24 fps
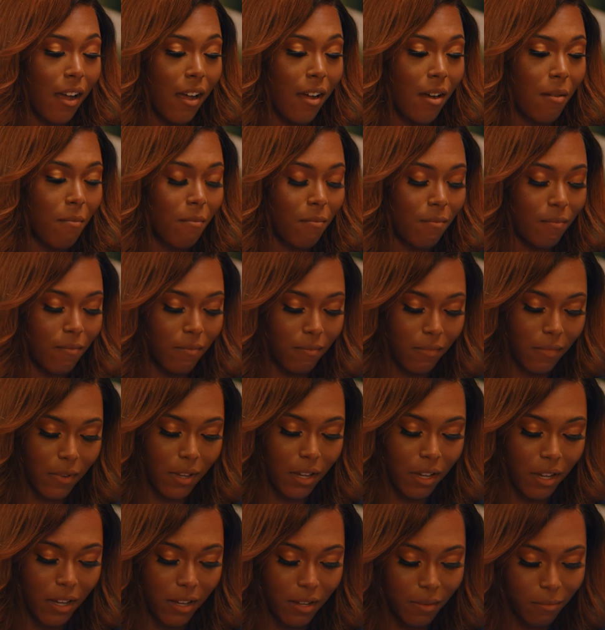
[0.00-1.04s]
Um,
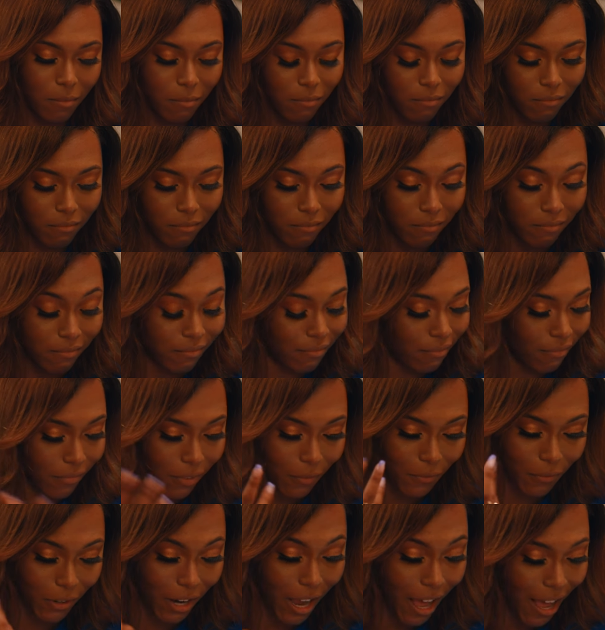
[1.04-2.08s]
uh,
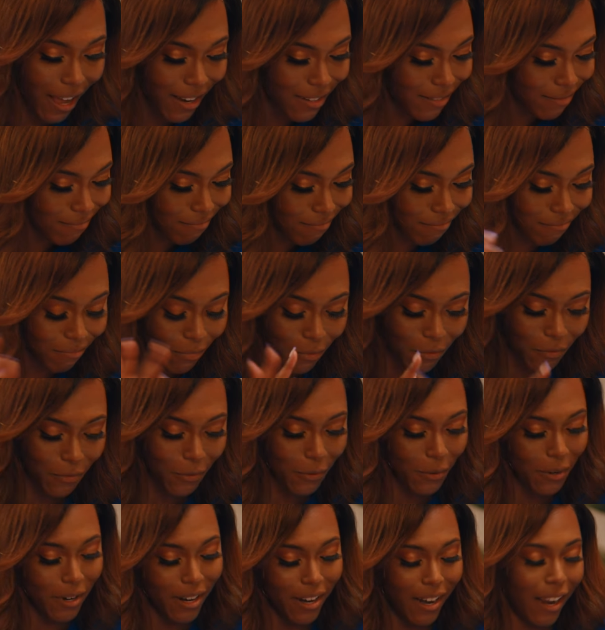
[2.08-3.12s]
forgot.
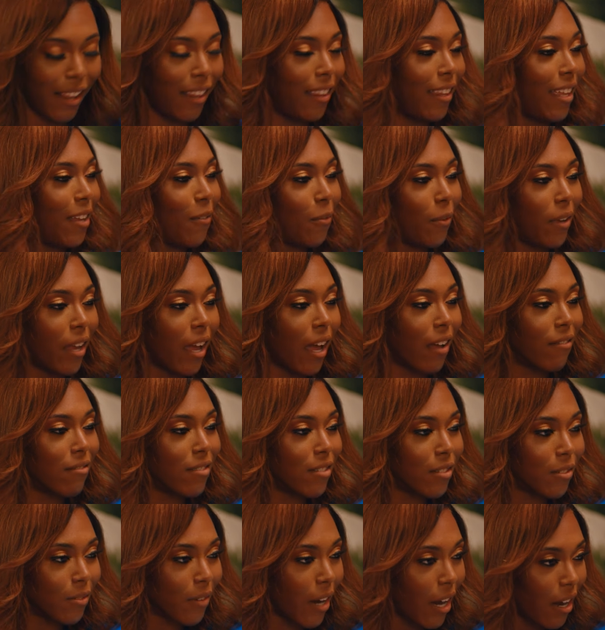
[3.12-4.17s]
Before I leave, we
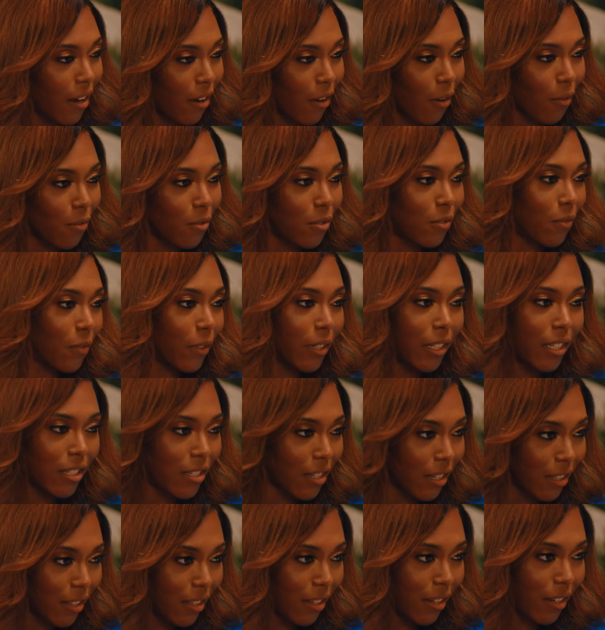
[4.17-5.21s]
have to write notes for
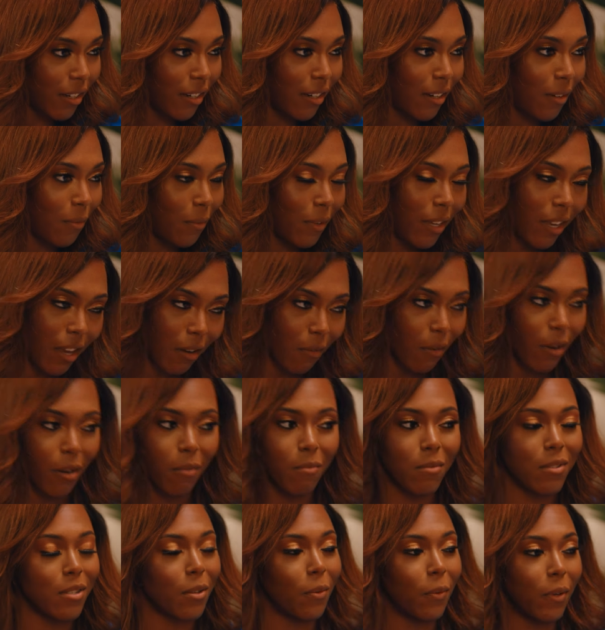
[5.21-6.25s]
each other, and we can't
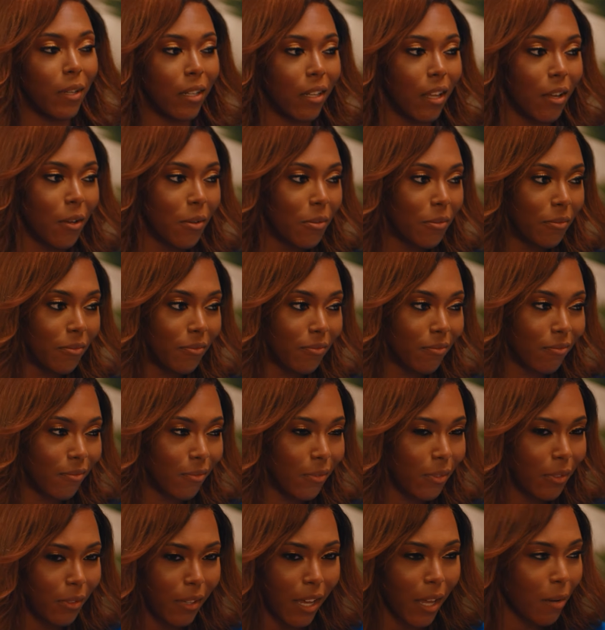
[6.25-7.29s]
read them until we're alone.
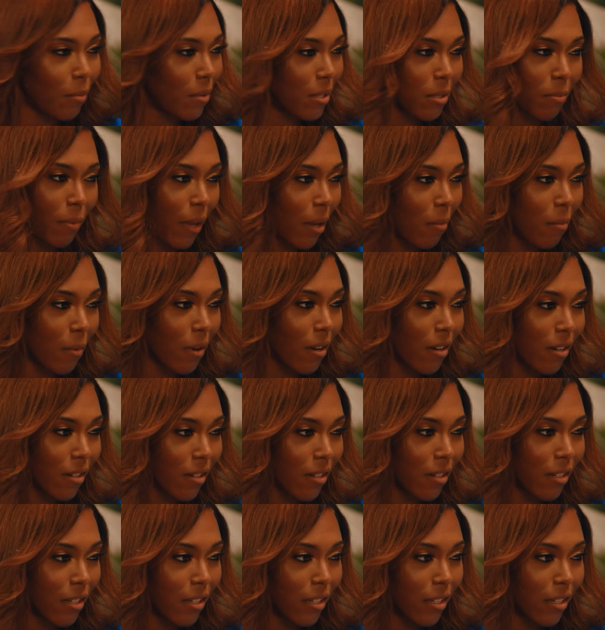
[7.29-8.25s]
Can I paper?